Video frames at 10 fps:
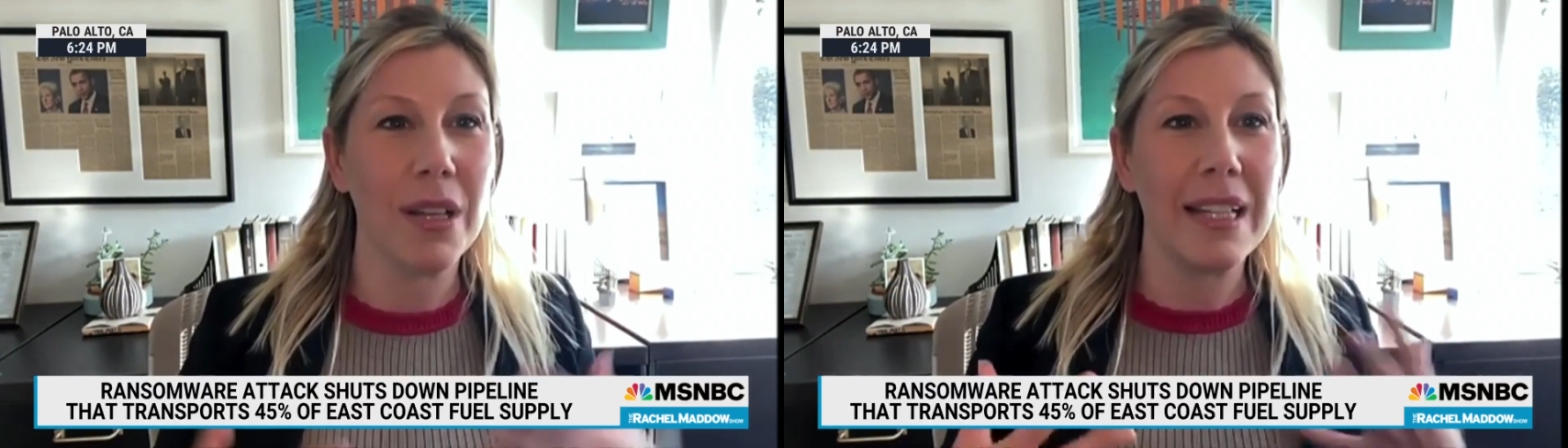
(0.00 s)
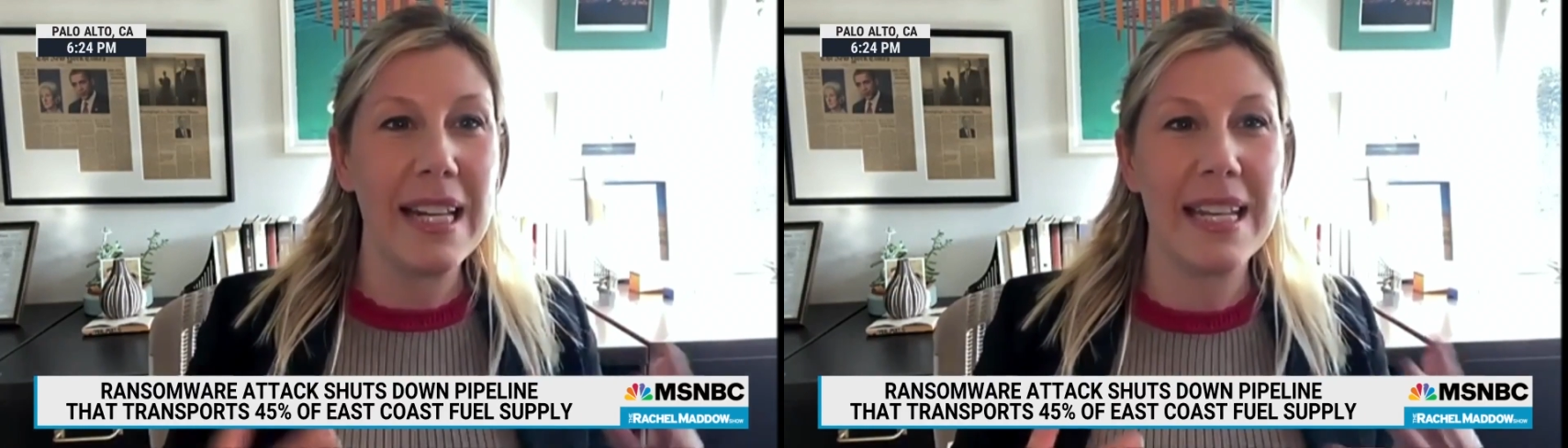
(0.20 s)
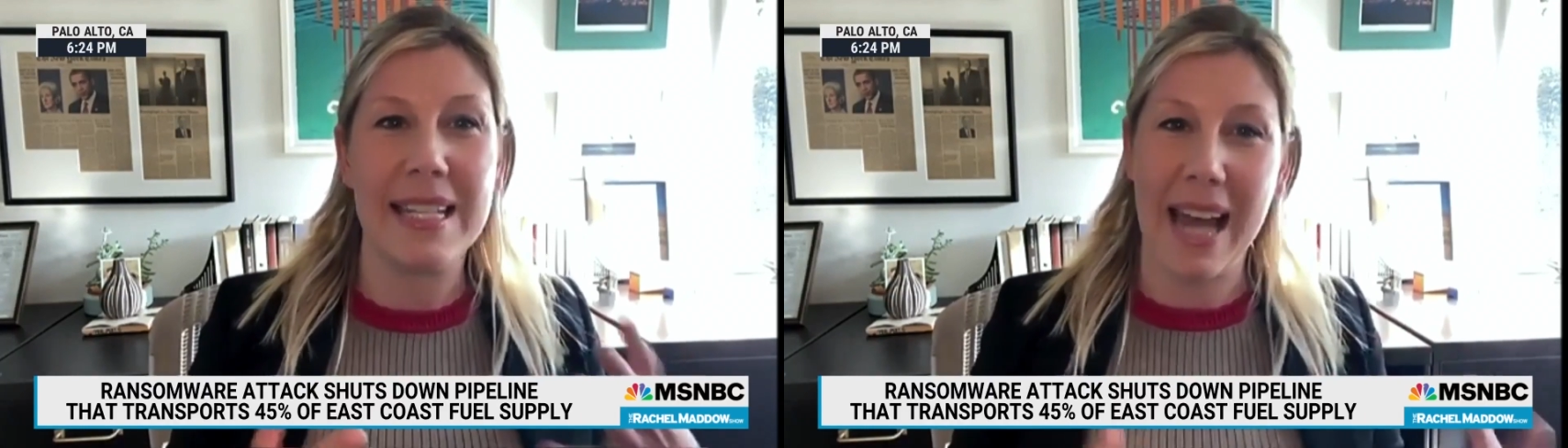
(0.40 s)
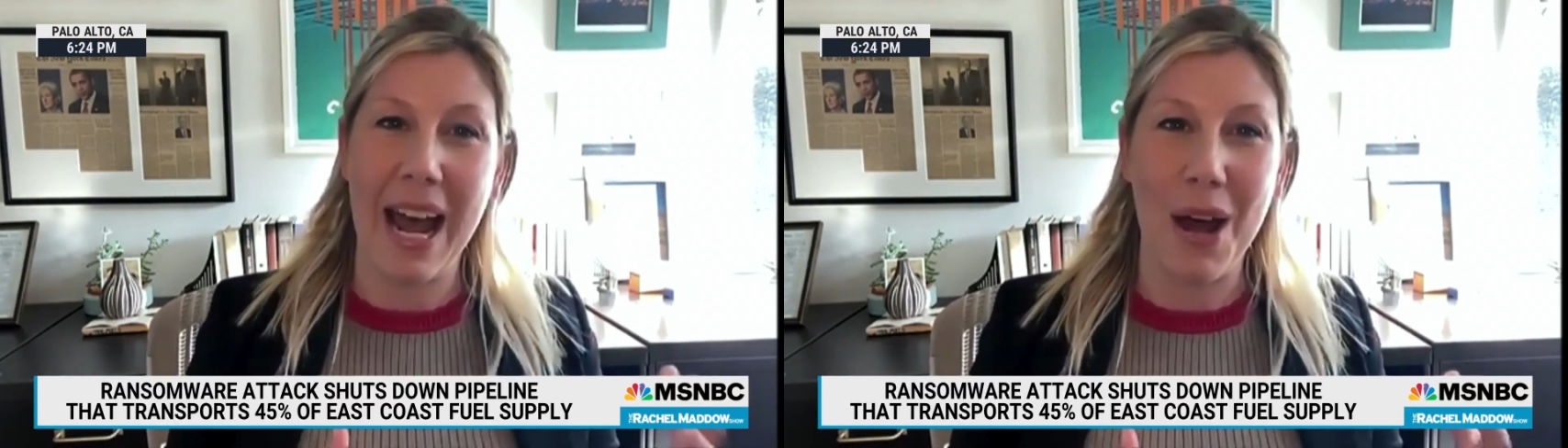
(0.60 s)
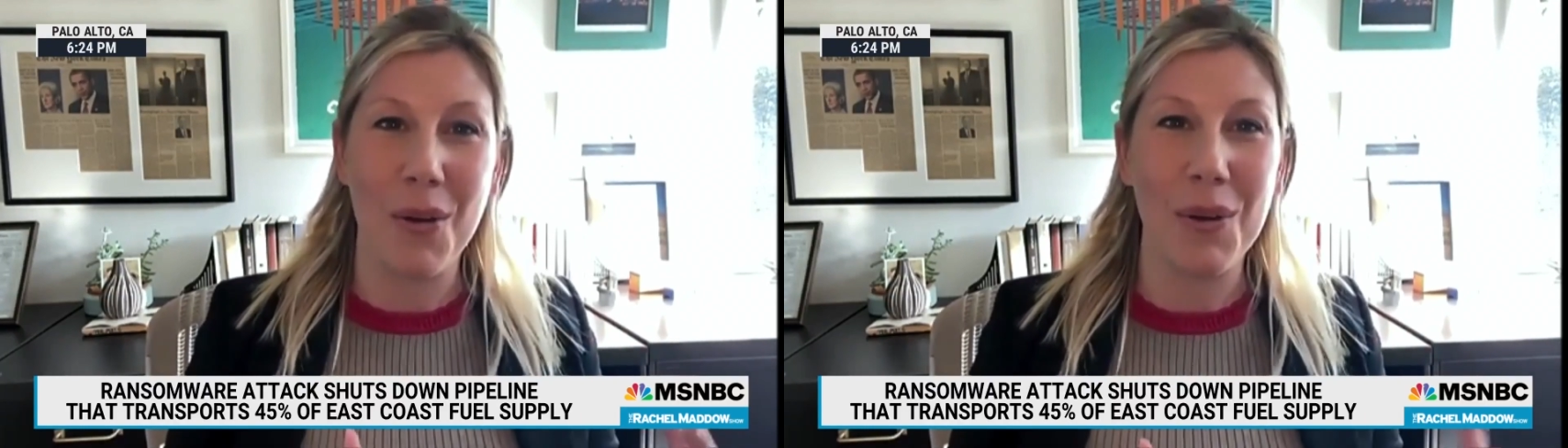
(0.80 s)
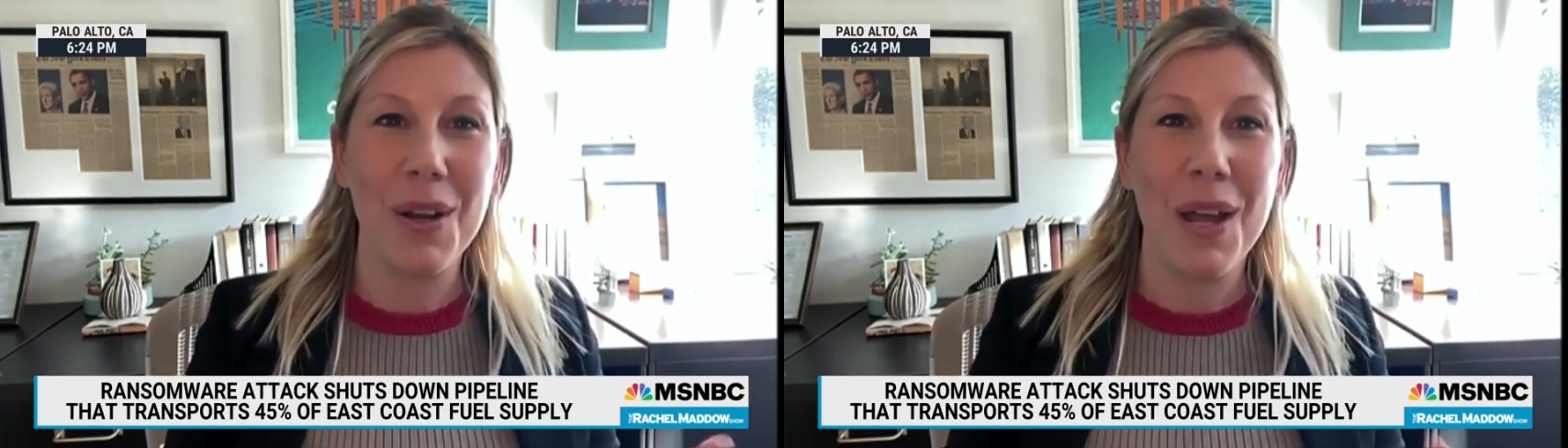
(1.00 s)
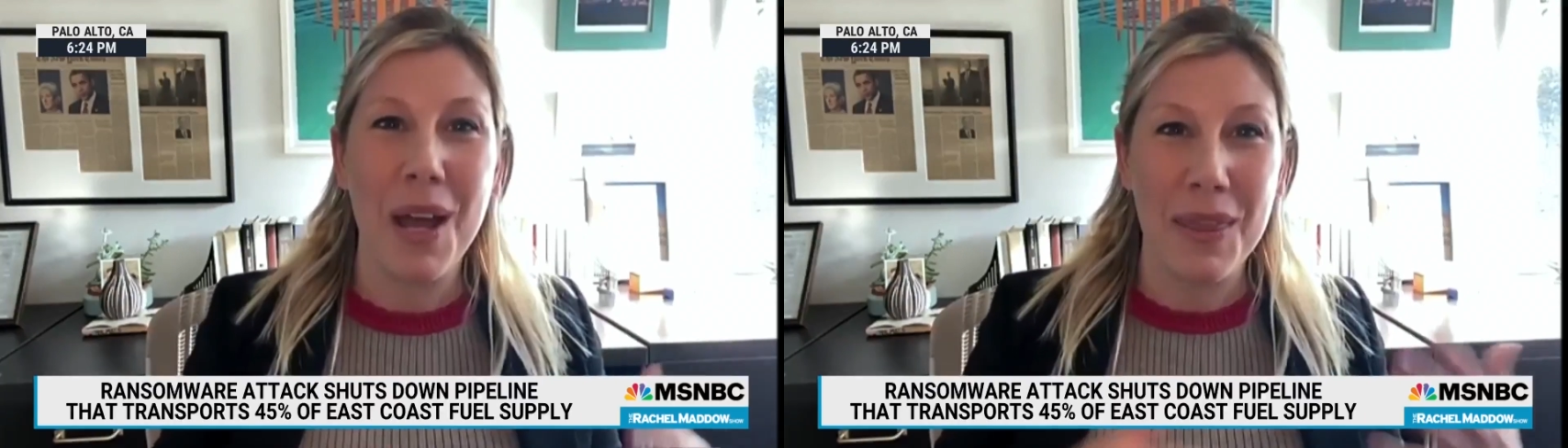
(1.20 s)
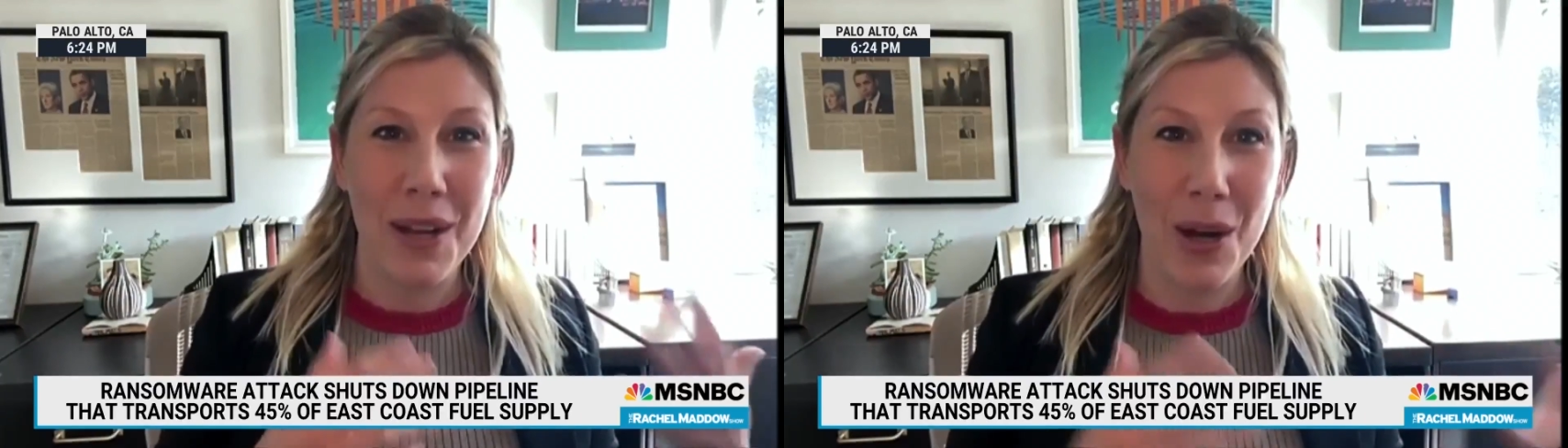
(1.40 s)
lease out
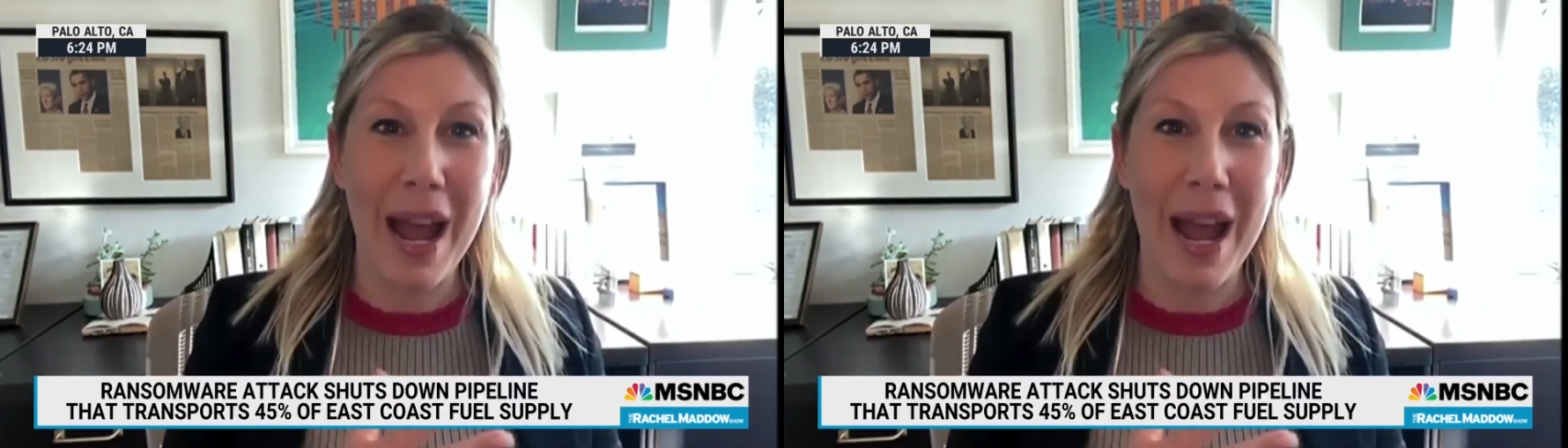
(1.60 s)
their